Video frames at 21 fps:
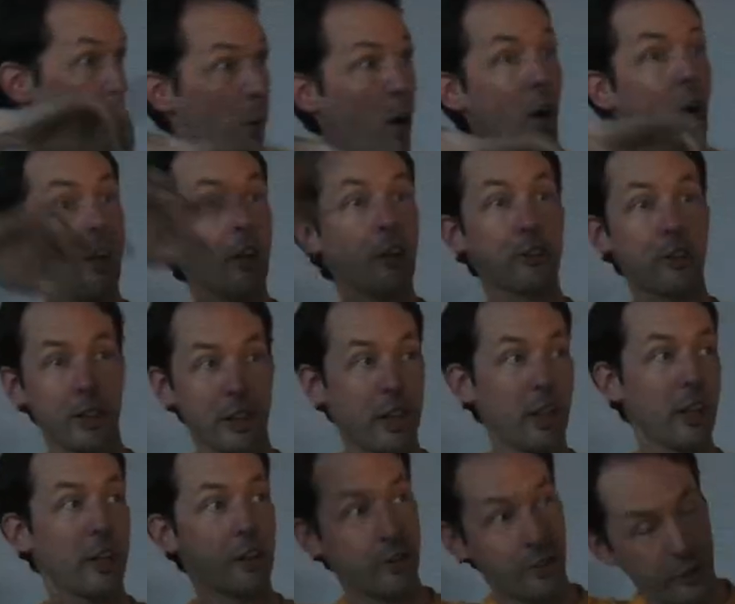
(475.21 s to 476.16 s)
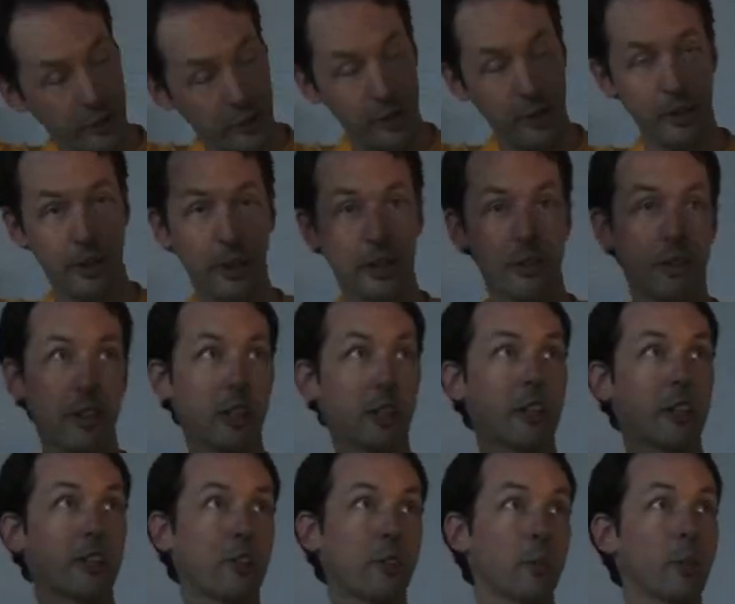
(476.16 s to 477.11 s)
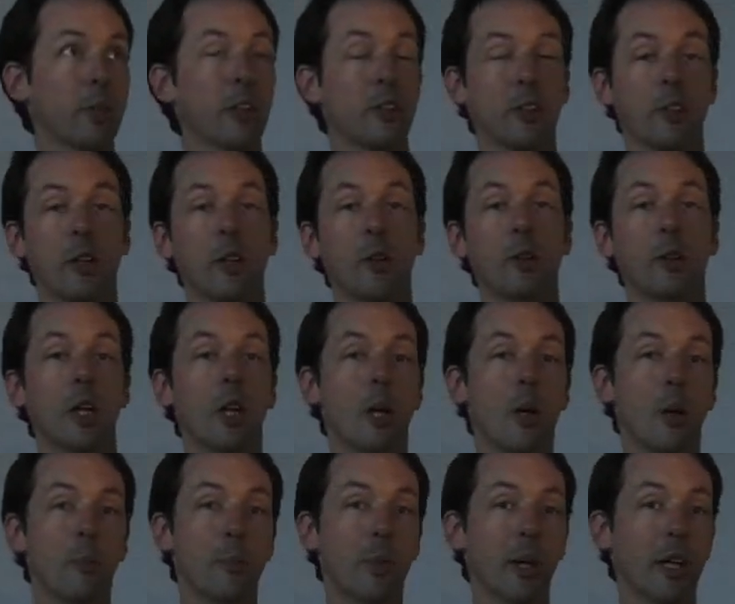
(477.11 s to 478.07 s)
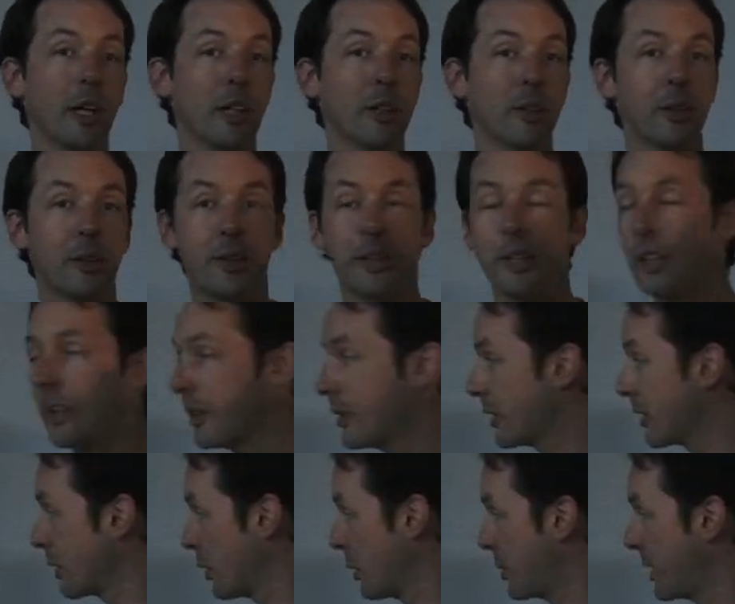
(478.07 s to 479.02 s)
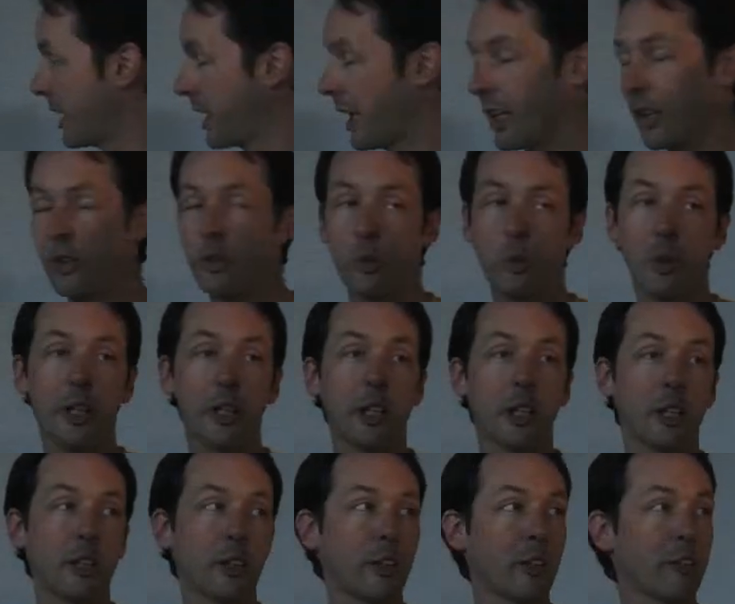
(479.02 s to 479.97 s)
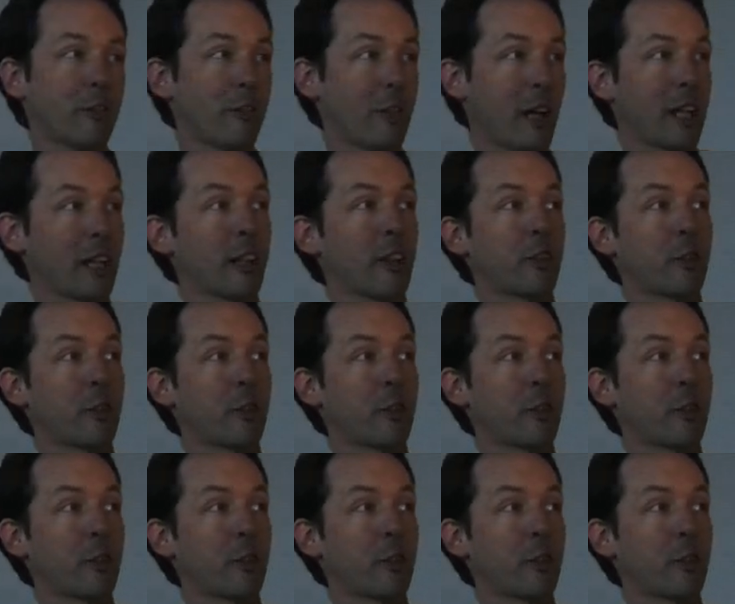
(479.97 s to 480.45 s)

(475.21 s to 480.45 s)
walls and the cage and the ceiling and everything else, we don't know, but there, there will be a lot of tweaking. The final